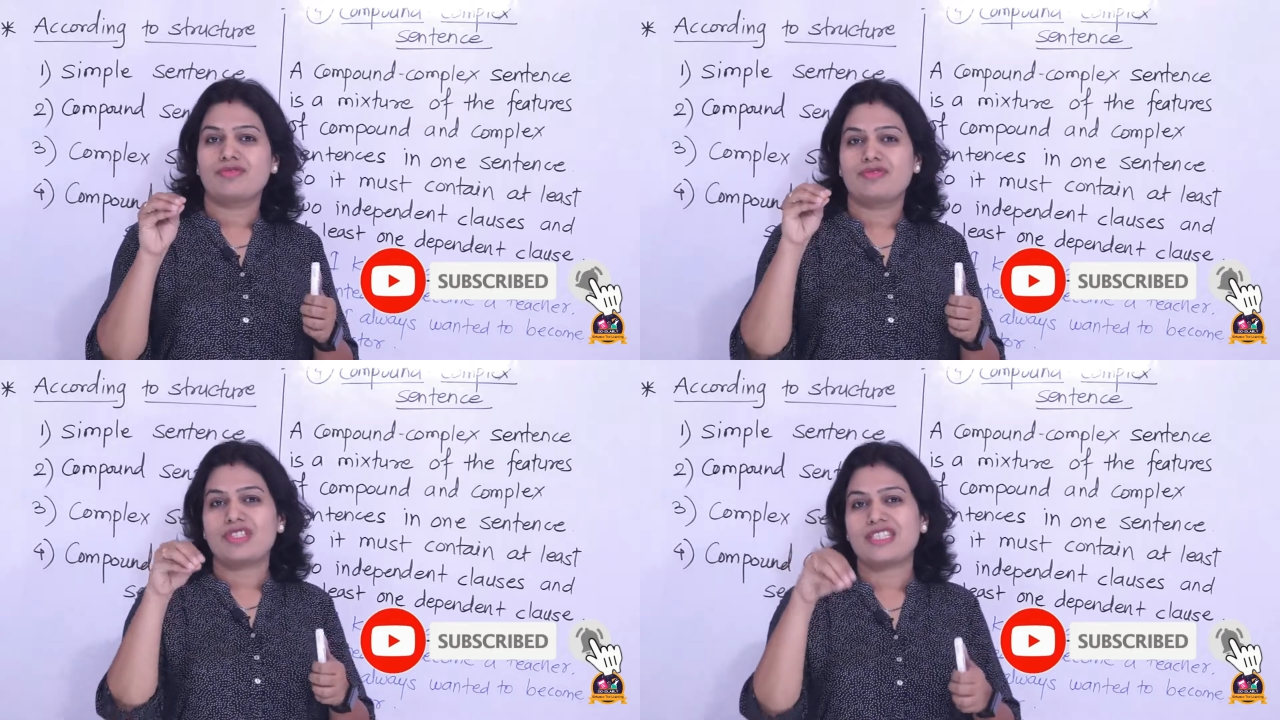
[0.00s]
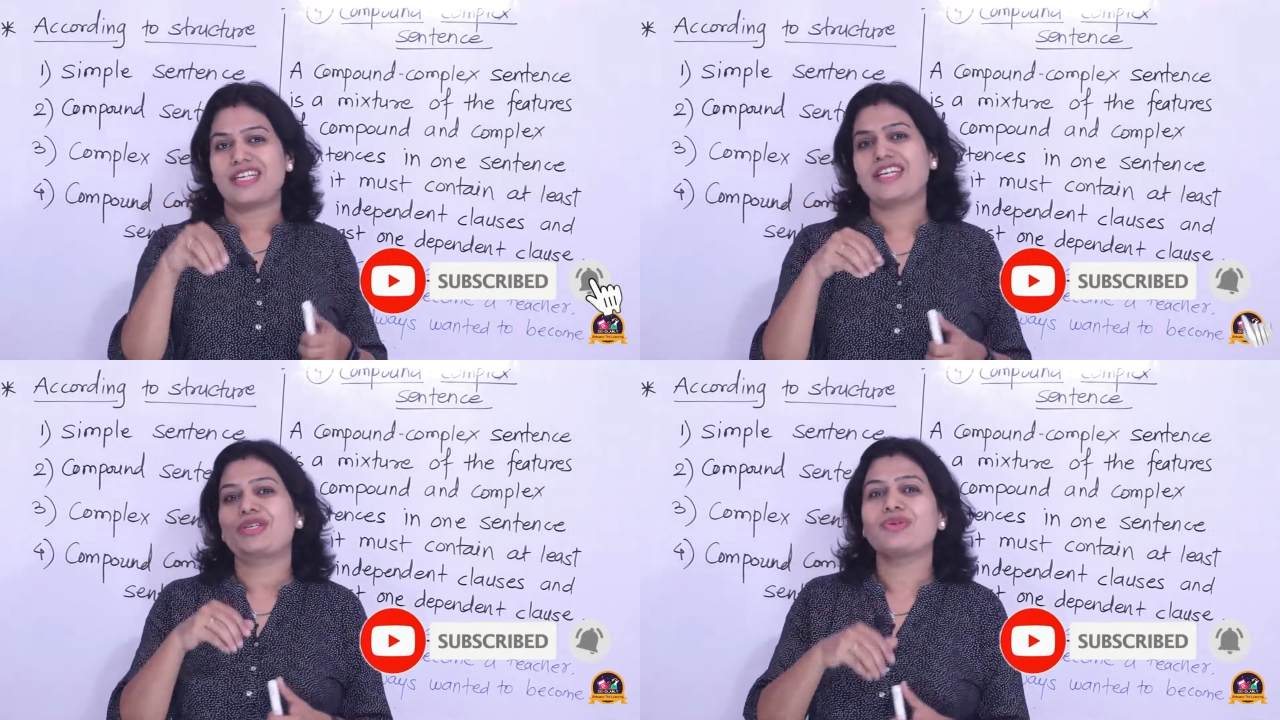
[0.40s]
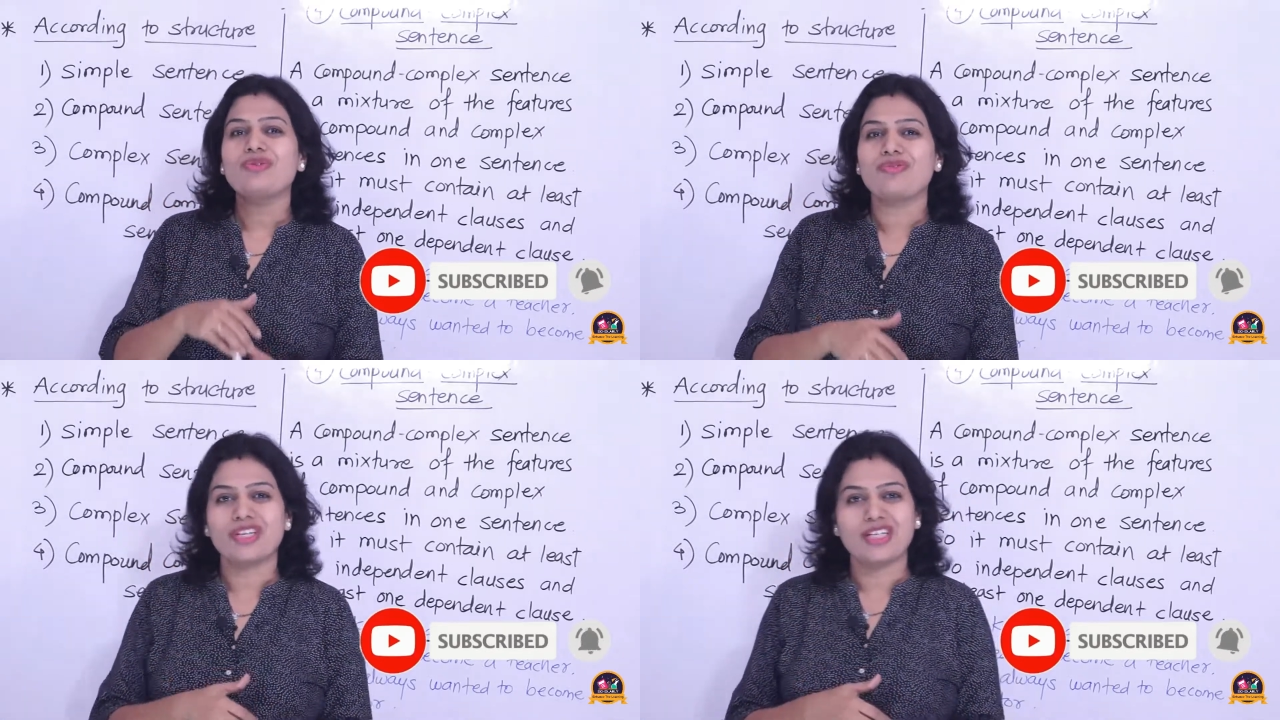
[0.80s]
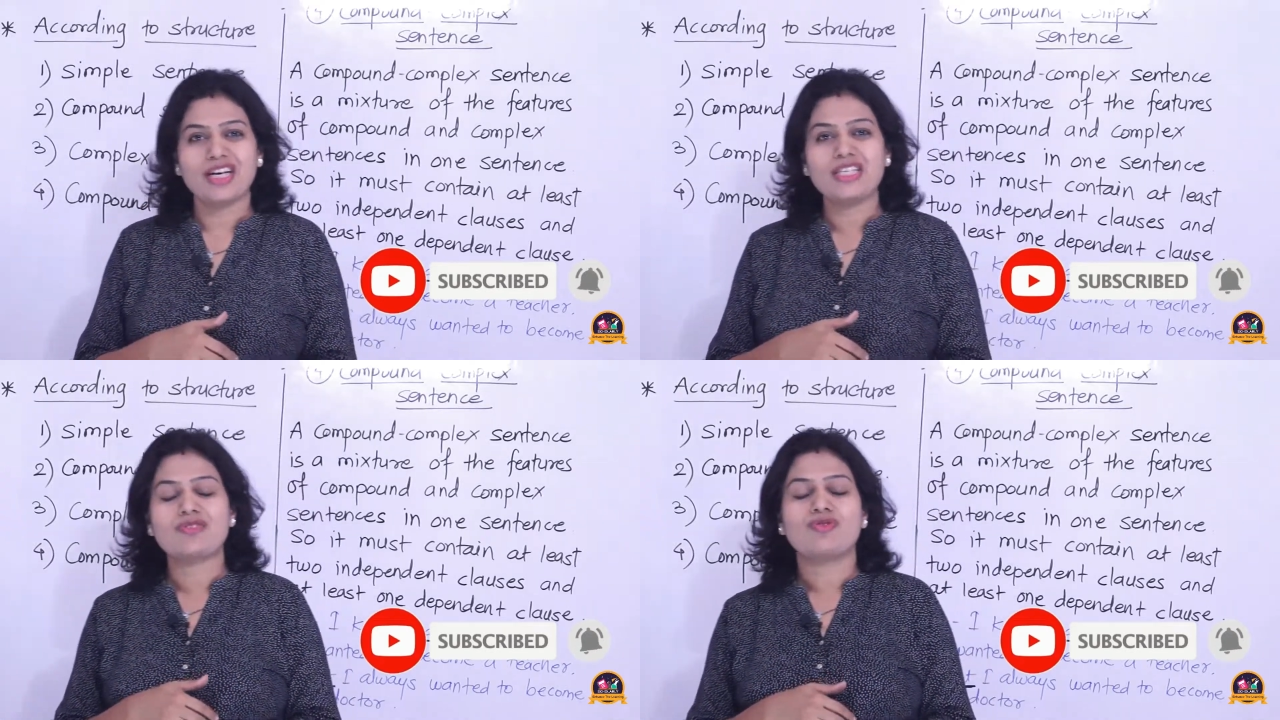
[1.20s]
stay tuned with
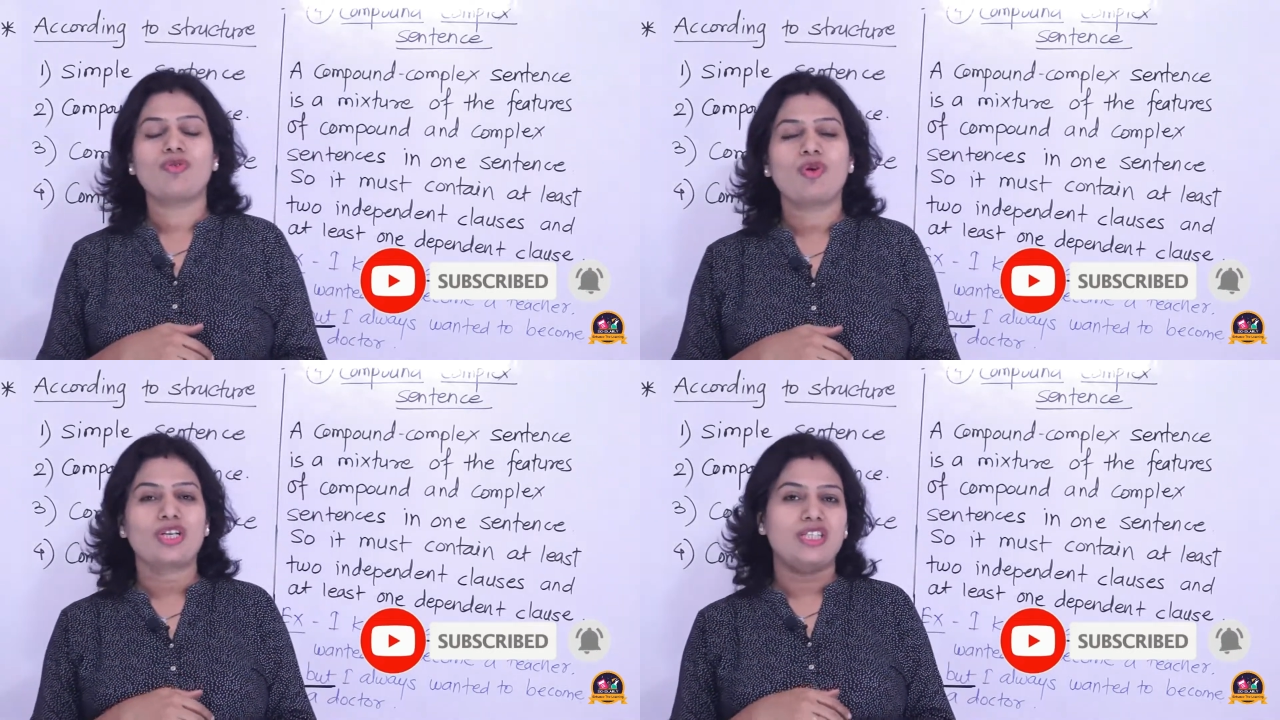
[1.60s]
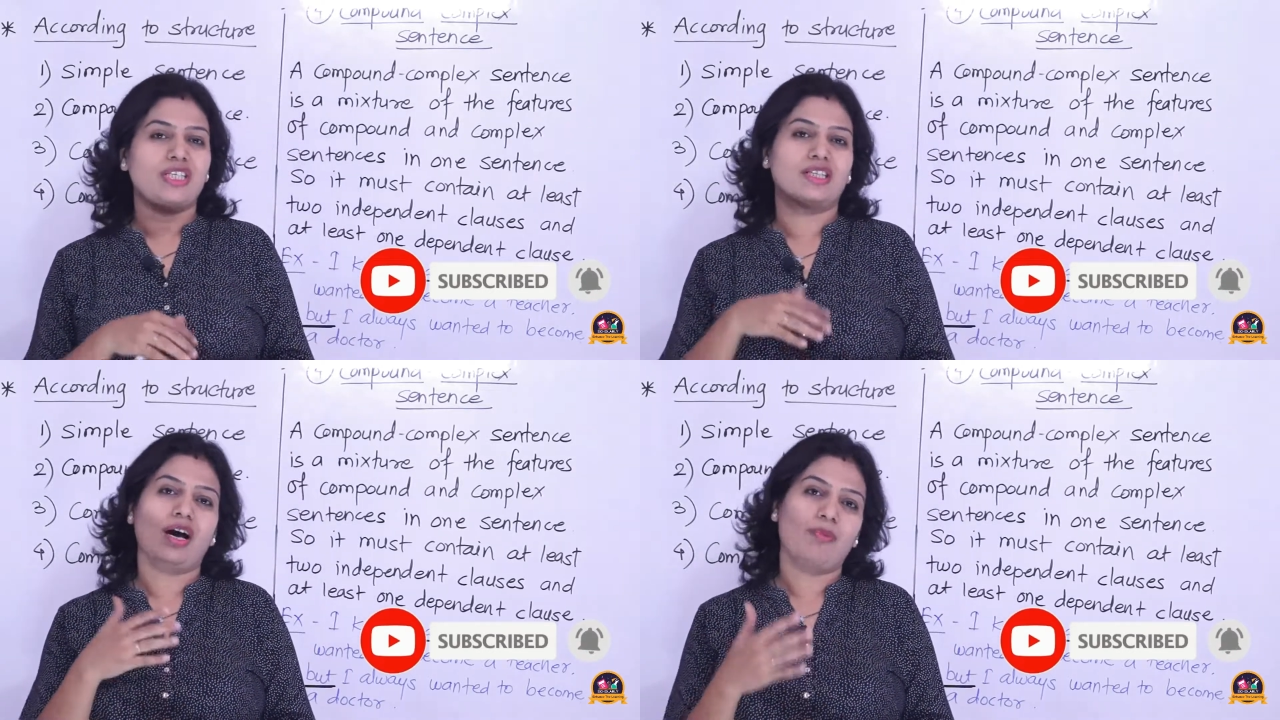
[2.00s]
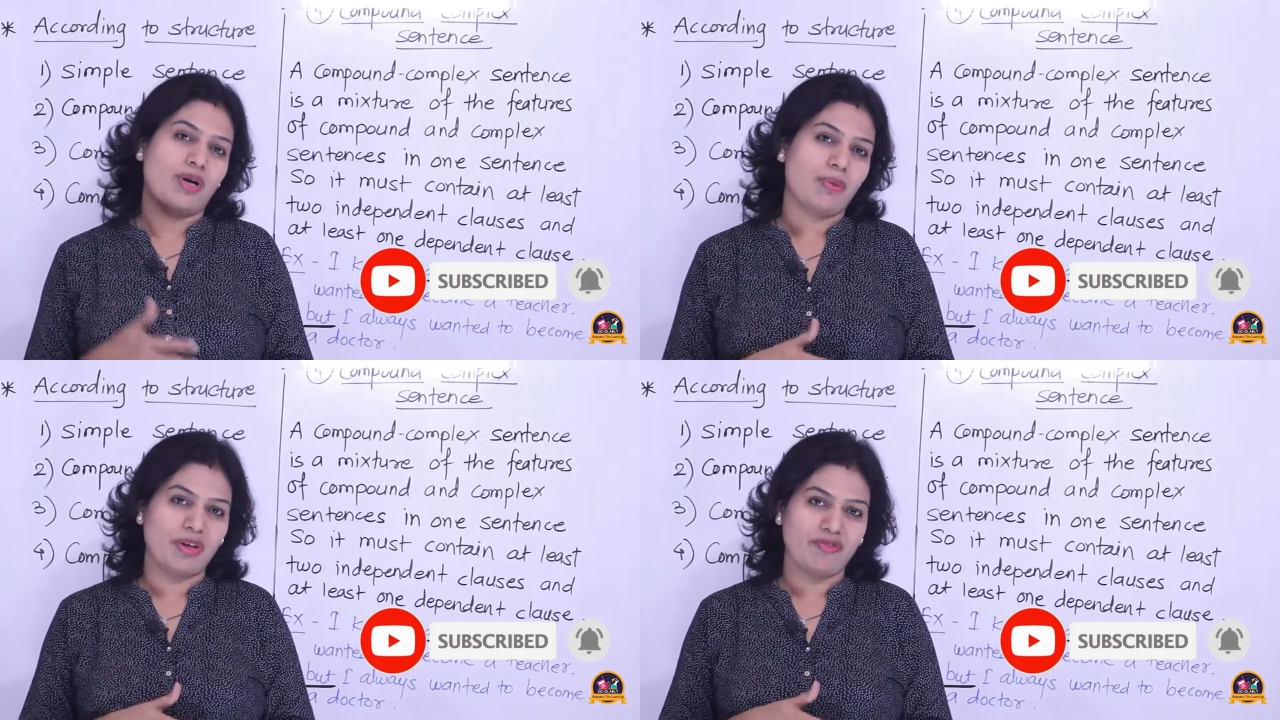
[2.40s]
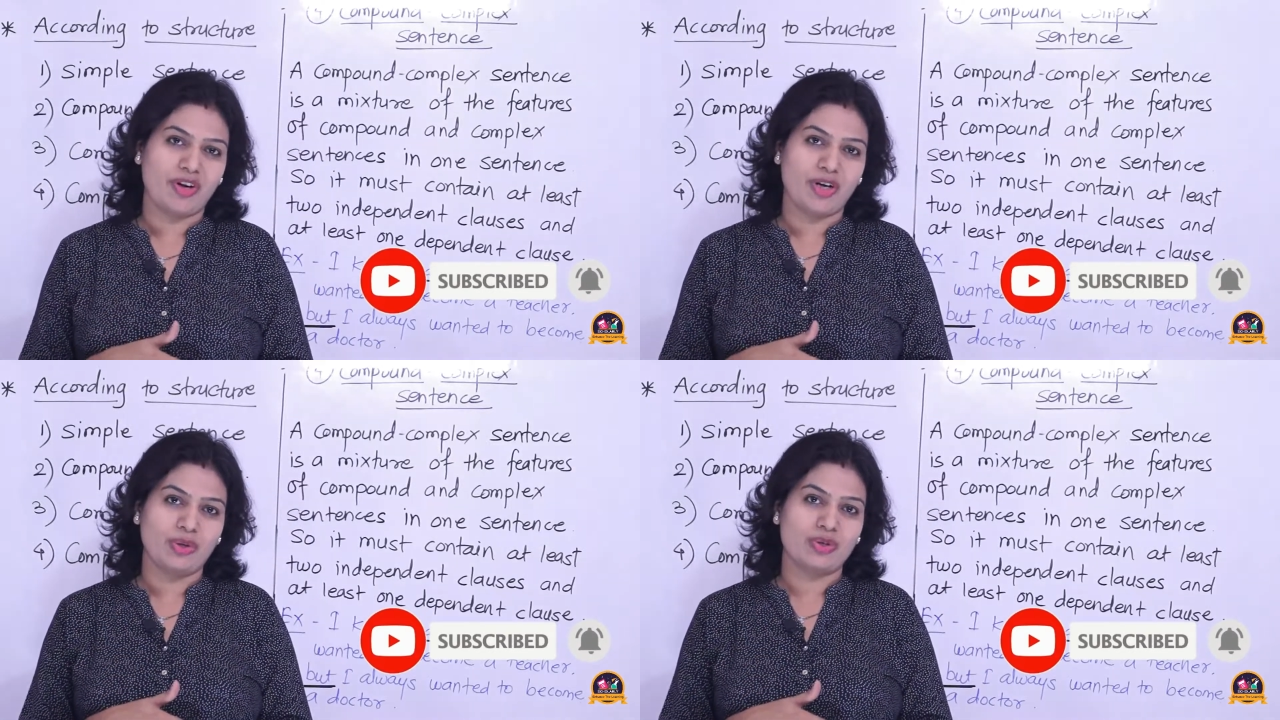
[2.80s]
us for watching the upcoming
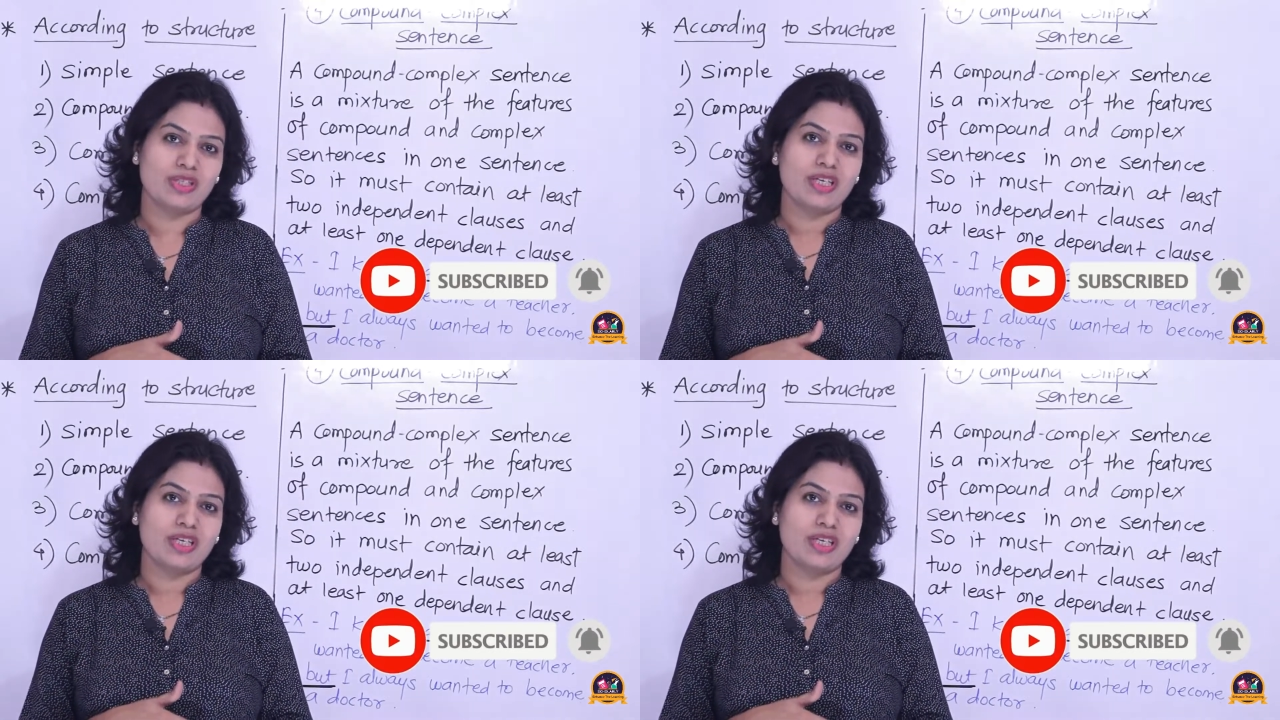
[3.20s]
videos.